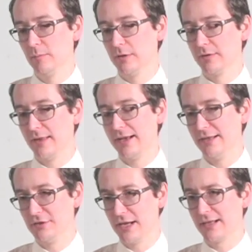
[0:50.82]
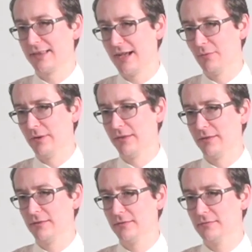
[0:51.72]
But to then inject that with
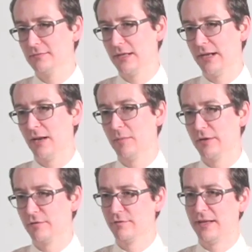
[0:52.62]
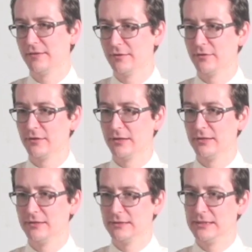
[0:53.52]
an element of fantasy,
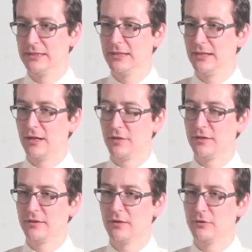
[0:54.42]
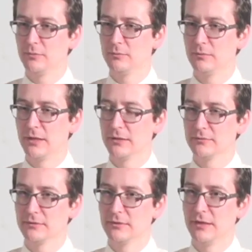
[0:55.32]
I think
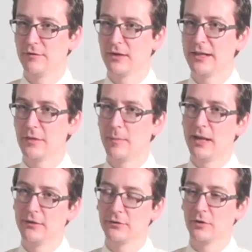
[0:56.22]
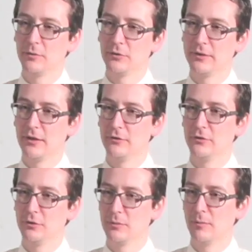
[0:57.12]
if I can get the balance right between those
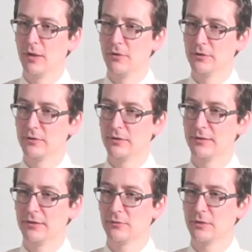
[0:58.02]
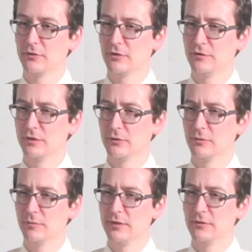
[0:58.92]
two components, then that's when I sort of feel
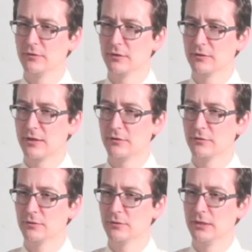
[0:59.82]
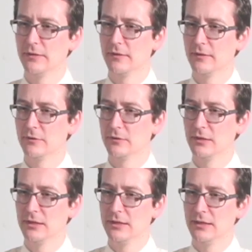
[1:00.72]
something's successful, really, that there's
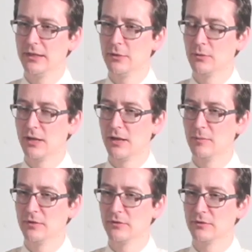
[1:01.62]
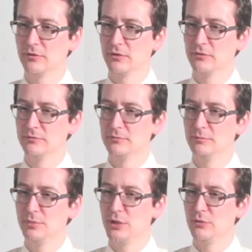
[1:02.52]
equal elements of sort of
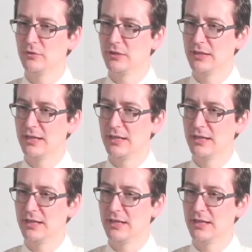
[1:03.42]
beauty